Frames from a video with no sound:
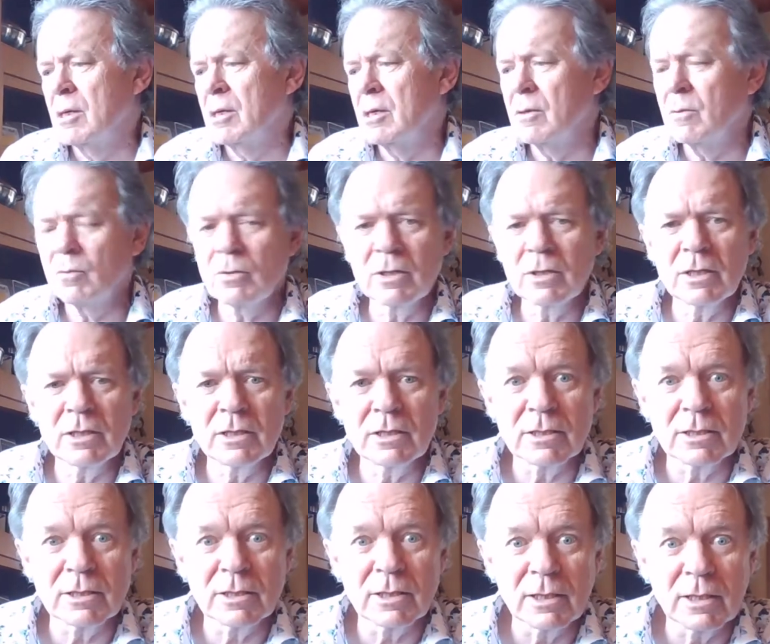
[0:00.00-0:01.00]
And
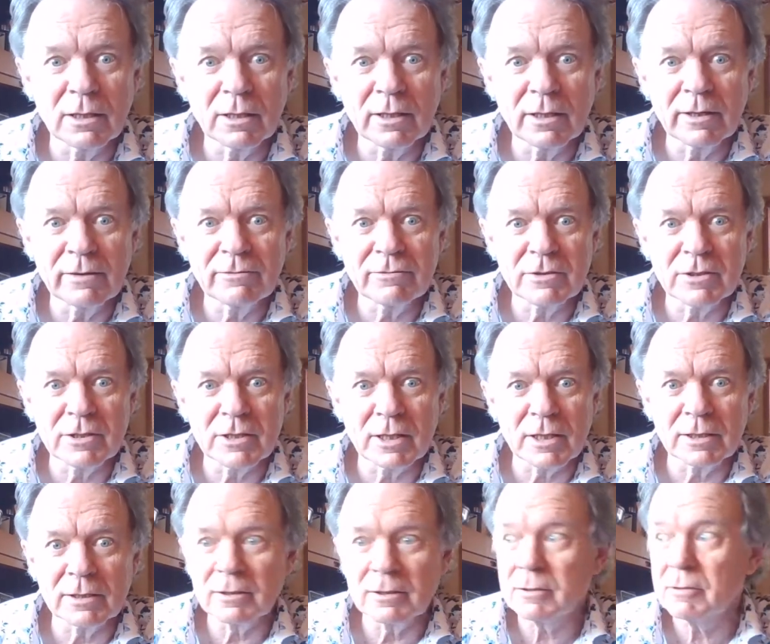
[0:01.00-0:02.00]
where's their life
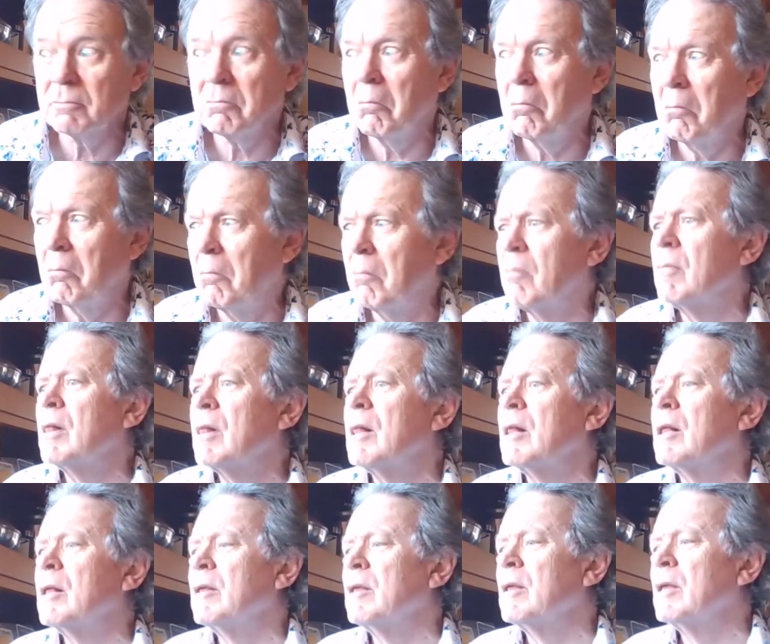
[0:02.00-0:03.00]
jackets?
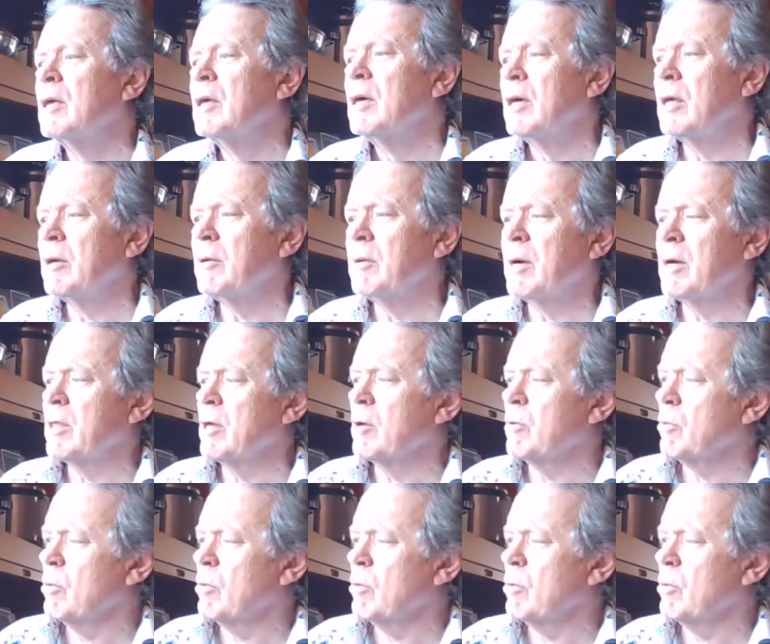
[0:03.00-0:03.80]
Anyway, they